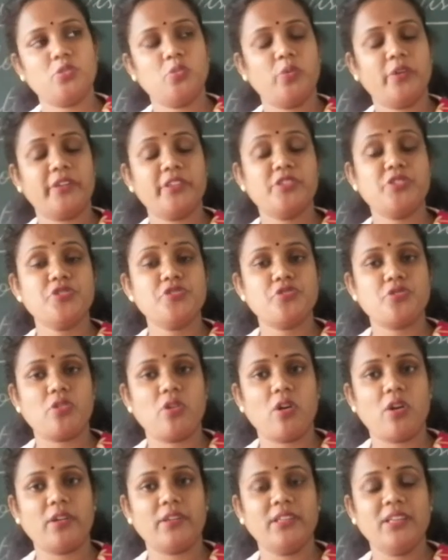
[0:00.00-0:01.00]
So what is
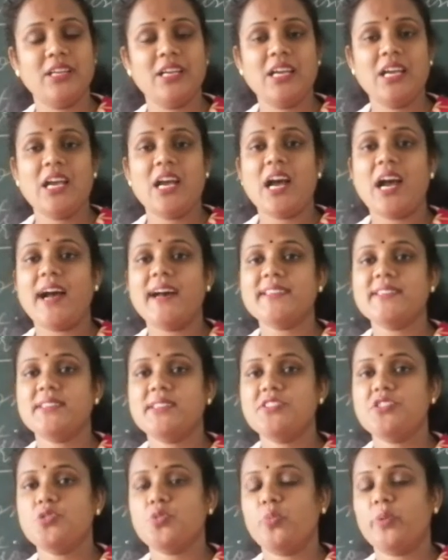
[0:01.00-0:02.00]
drought? A
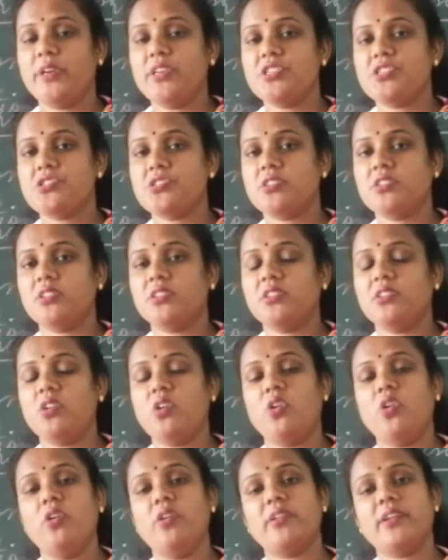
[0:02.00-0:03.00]

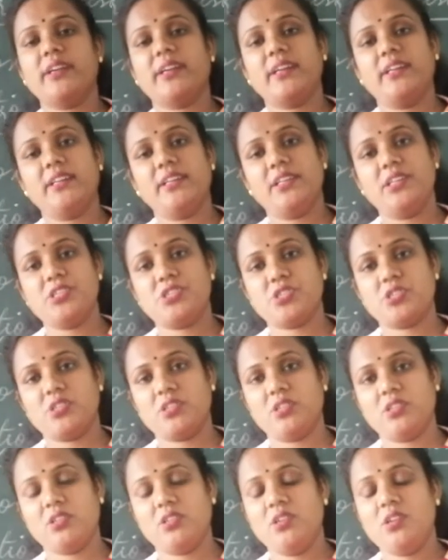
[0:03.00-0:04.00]
situation or a
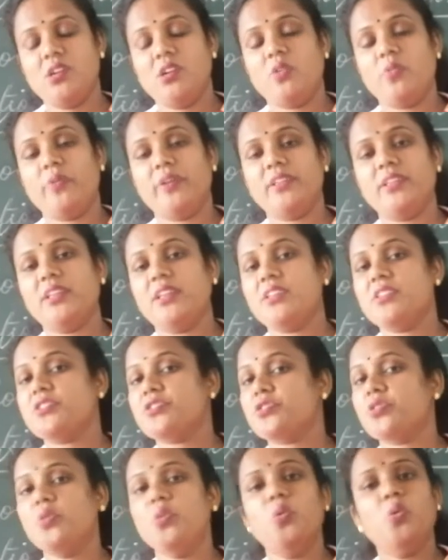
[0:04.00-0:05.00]
condition when there
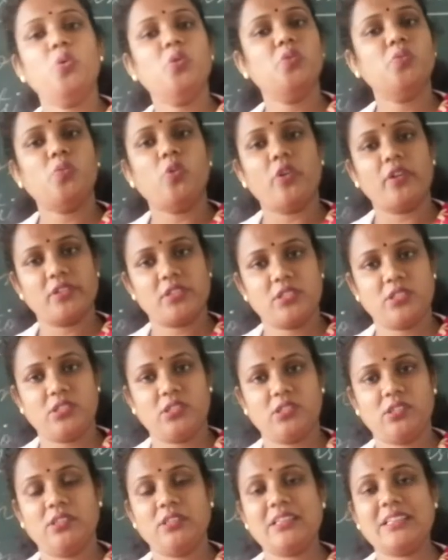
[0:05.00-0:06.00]
is no
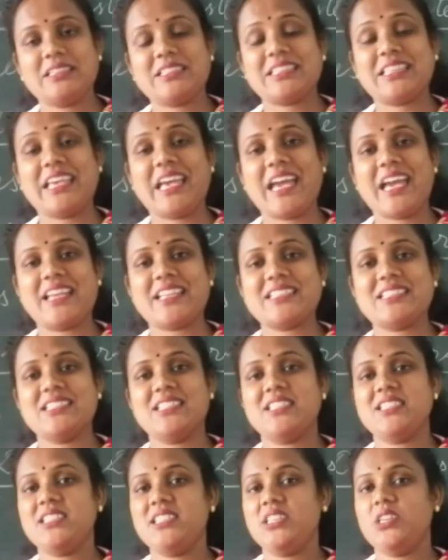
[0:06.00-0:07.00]
water,
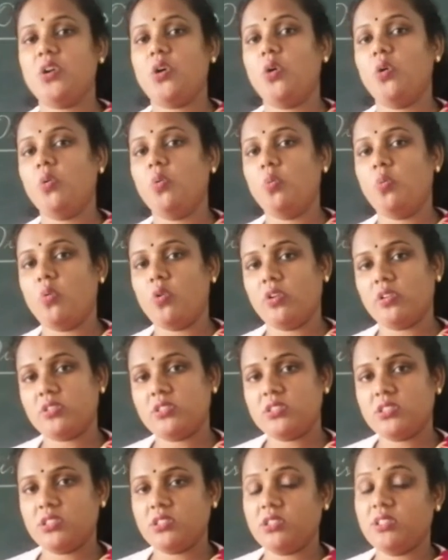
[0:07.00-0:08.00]
scarcity of
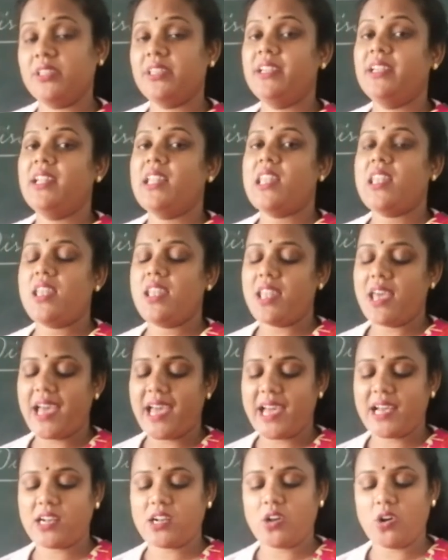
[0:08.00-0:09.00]
water,
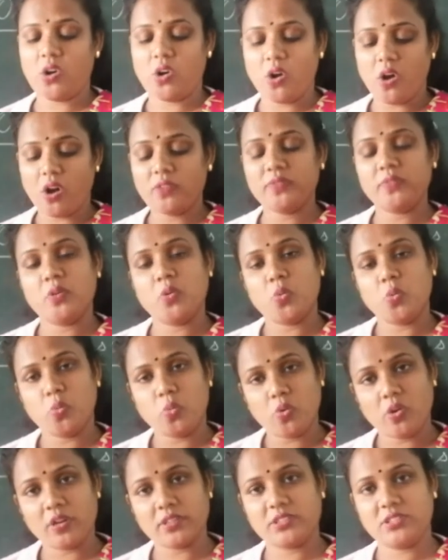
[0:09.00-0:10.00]
lack
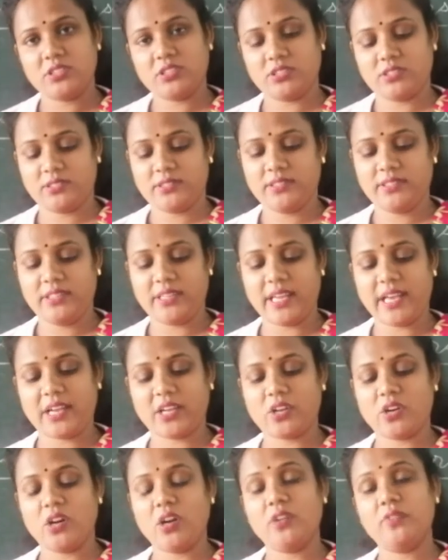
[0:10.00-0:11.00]
of water,
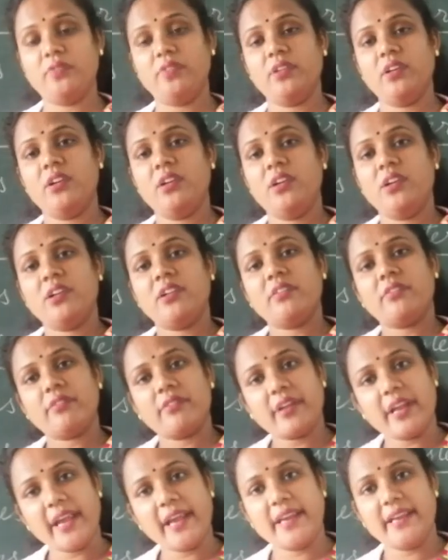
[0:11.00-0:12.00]
lack of
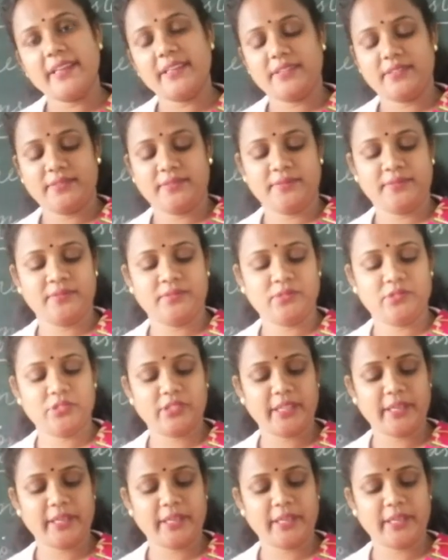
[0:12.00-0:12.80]
rain.